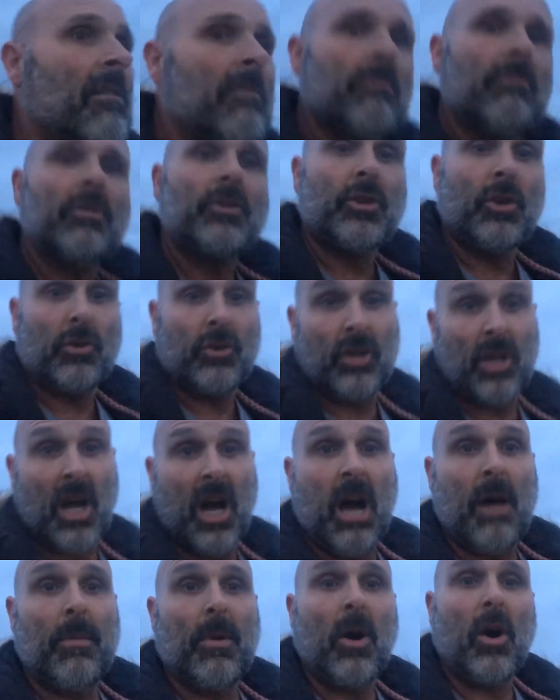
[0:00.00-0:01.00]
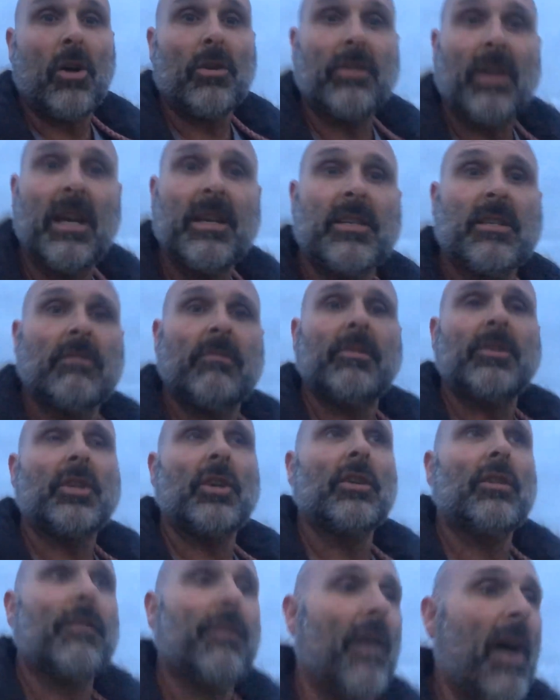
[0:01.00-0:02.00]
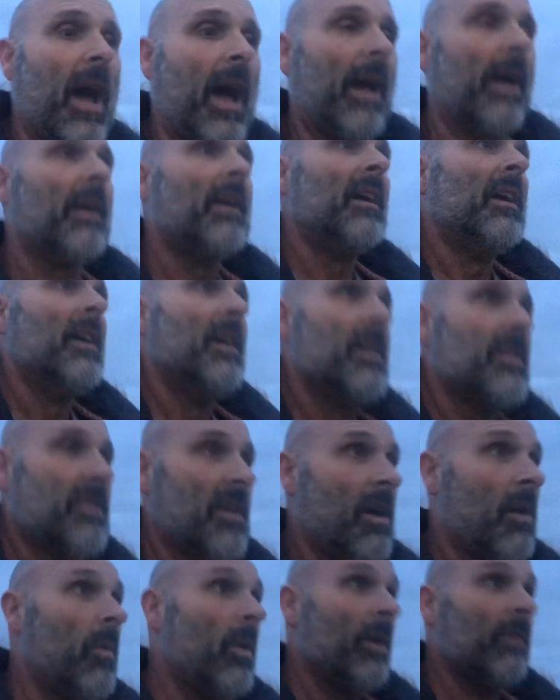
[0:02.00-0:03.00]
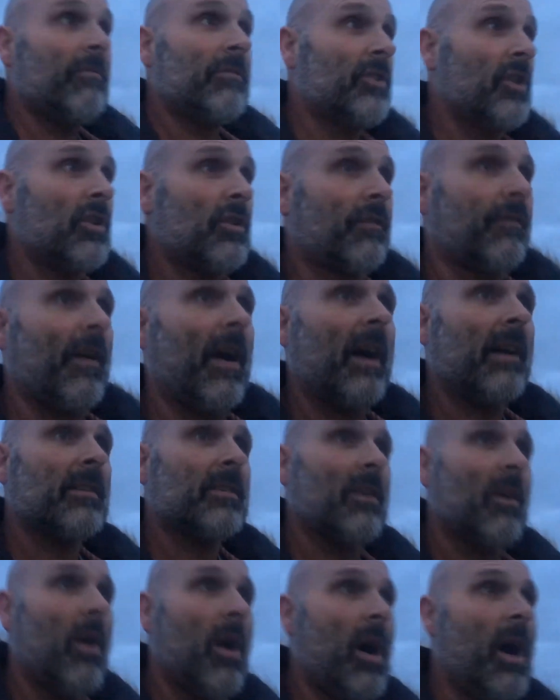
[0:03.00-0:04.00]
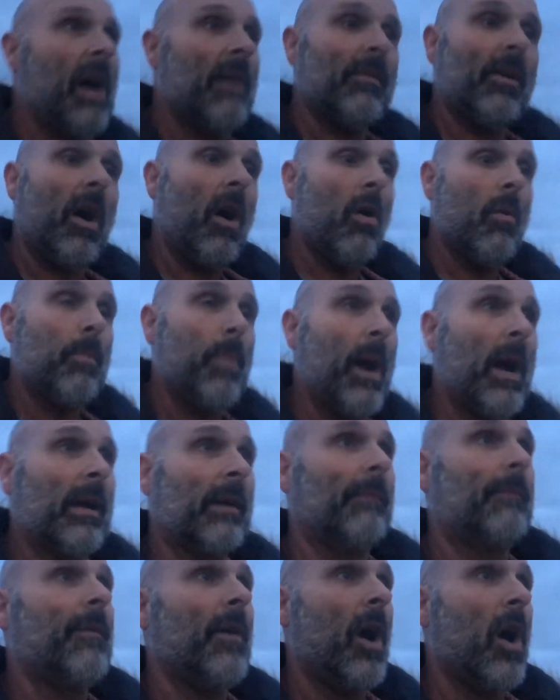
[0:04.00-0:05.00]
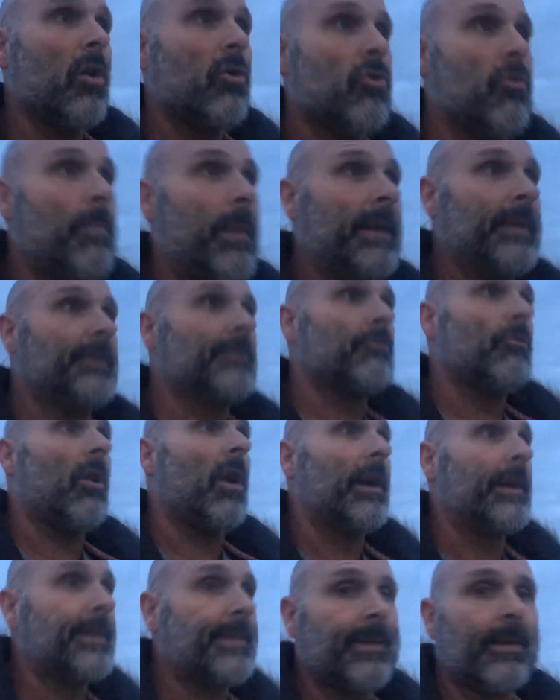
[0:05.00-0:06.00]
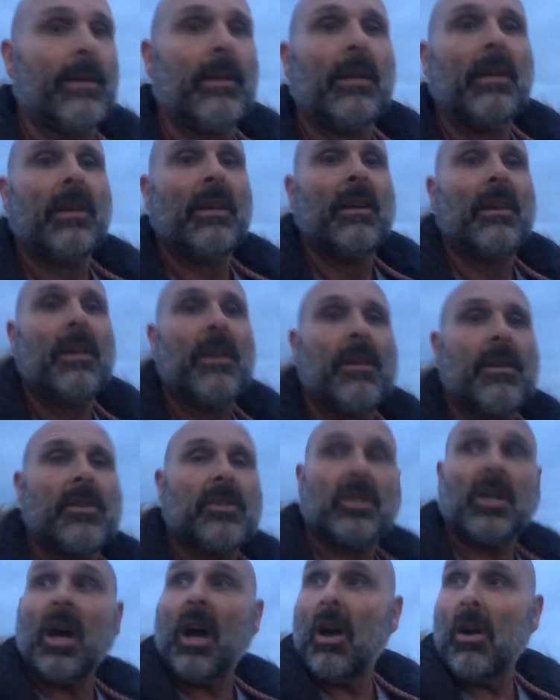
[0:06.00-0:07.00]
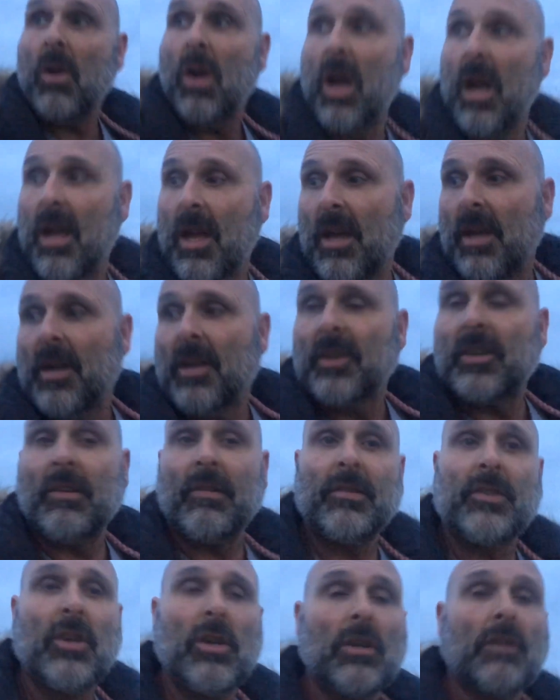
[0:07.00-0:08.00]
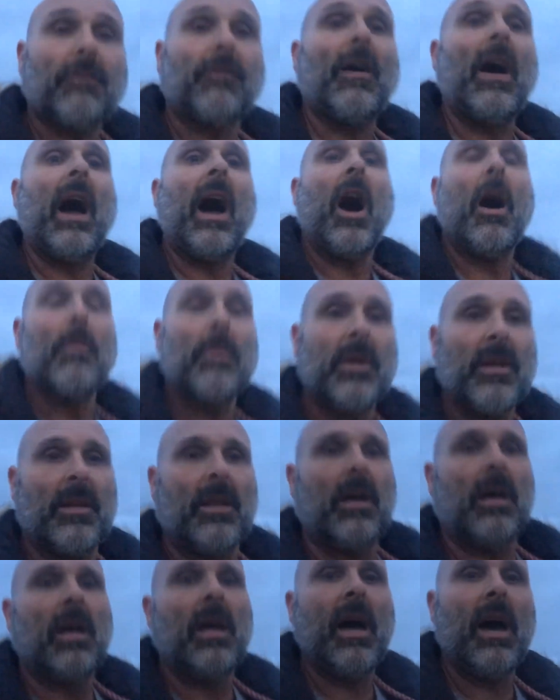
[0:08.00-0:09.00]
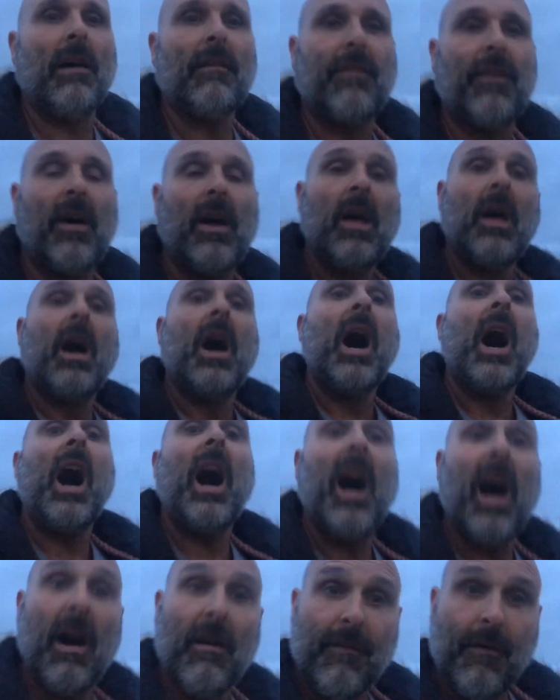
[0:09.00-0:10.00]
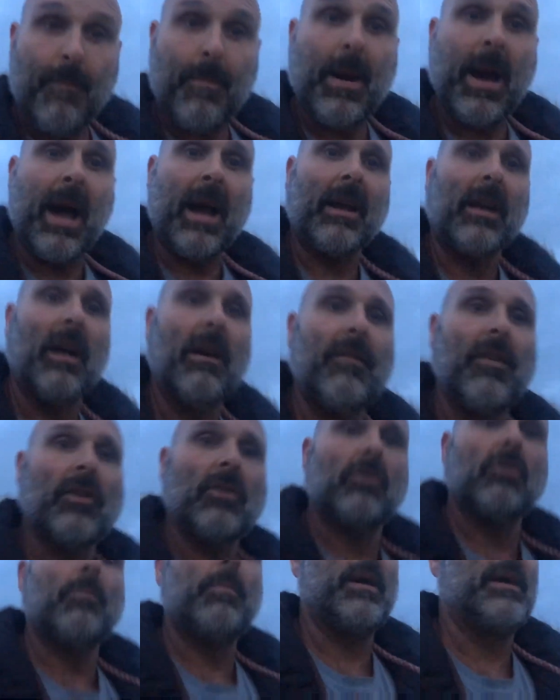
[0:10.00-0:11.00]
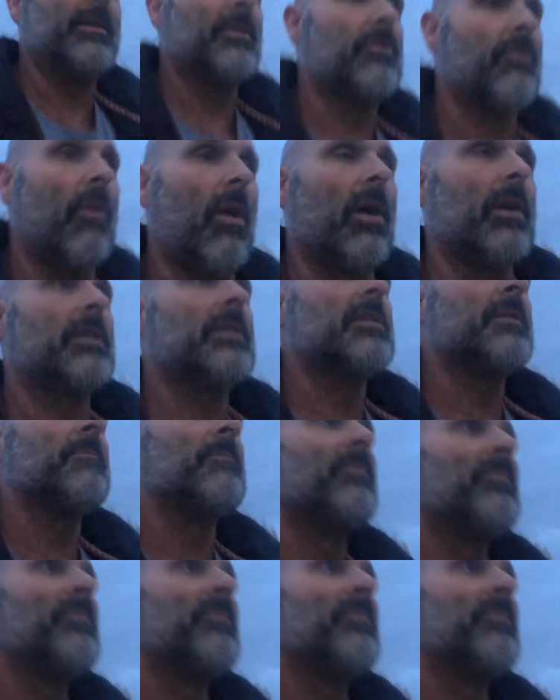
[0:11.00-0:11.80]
Reduce your carbohydrates to reduce fat. So I want to reduce fat, so I have a whole bag of Uncle Ben's rice. So, to reduce fat, I'm going to have half a bag of Uncle Ben's rice.